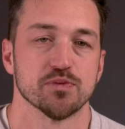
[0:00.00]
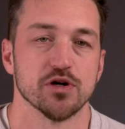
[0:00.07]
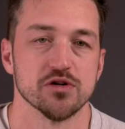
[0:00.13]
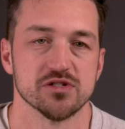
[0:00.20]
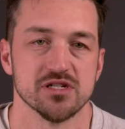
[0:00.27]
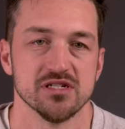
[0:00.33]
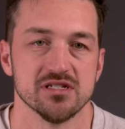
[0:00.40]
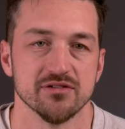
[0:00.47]

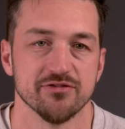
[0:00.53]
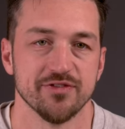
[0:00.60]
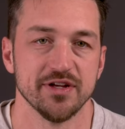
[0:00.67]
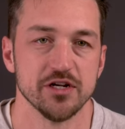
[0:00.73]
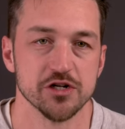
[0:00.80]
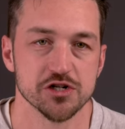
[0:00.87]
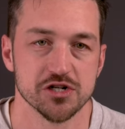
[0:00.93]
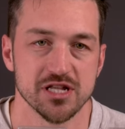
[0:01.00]
person to
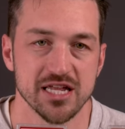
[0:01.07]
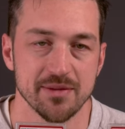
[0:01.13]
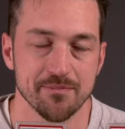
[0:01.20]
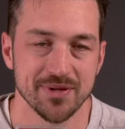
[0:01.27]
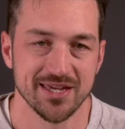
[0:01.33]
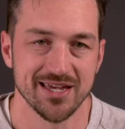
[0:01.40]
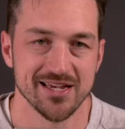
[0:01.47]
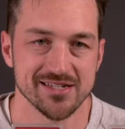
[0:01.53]
finish the
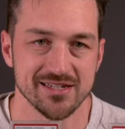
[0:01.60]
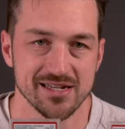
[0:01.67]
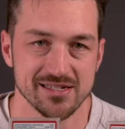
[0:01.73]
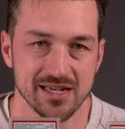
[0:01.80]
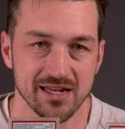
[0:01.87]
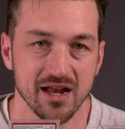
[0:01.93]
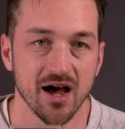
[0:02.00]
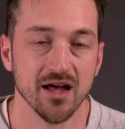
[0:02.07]
PSA
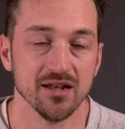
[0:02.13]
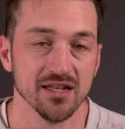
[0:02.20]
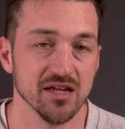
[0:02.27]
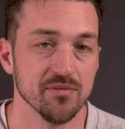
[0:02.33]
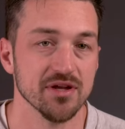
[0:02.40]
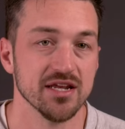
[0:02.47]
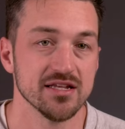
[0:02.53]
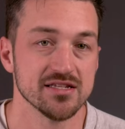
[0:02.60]
10
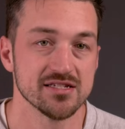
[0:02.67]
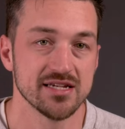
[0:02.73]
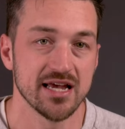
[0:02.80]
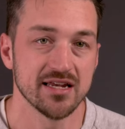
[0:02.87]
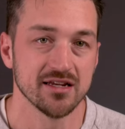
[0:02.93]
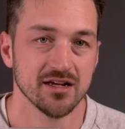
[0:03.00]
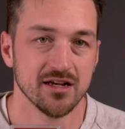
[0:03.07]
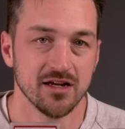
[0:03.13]
Unlimited
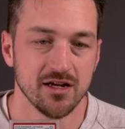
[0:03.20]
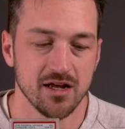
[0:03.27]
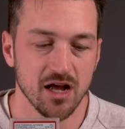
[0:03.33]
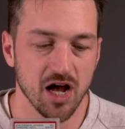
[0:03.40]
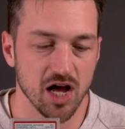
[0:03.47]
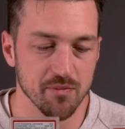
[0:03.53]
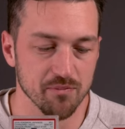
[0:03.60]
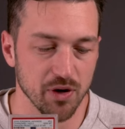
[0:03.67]
set
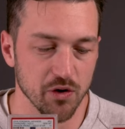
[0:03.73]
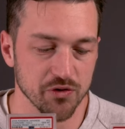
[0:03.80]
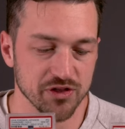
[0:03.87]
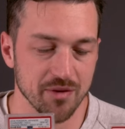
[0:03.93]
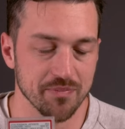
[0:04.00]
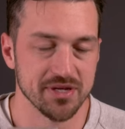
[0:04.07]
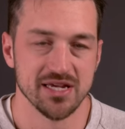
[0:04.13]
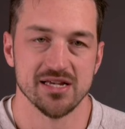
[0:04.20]
on both
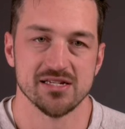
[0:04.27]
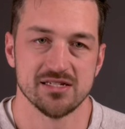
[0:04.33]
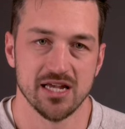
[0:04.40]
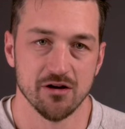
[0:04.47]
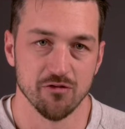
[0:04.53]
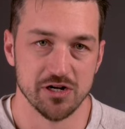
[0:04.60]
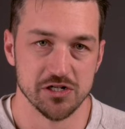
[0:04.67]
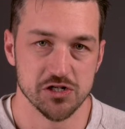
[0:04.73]
the
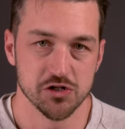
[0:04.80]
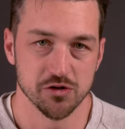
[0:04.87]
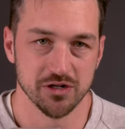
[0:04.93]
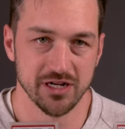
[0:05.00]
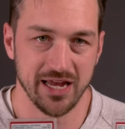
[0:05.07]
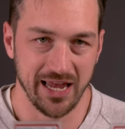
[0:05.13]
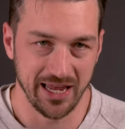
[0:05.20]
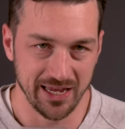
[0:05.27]
PSA
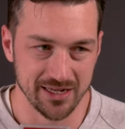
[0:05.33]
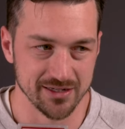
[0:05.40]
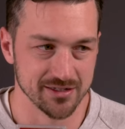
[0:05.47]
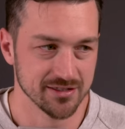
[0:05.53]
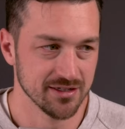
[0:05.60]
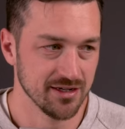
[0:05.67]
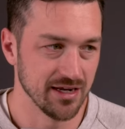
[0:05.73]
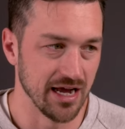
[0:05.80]
registry
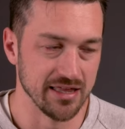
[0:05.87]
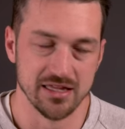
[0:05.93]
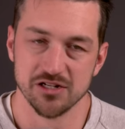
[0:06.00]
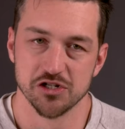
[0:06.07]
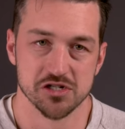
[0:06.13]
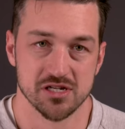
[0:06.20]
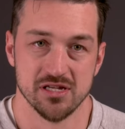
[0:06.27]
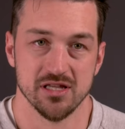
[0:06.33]
and I
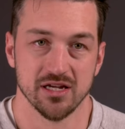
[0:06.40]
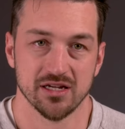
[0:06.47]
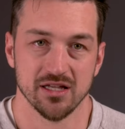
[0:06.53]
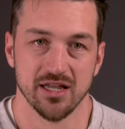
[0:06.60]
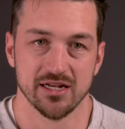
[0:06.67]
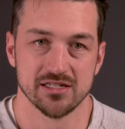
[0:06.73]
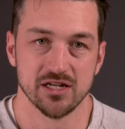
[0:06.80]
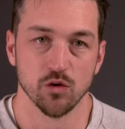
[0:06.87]
think just in the
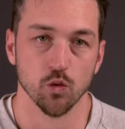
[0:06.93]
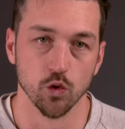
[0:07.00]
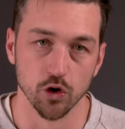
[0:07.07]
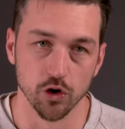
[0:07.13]
collecting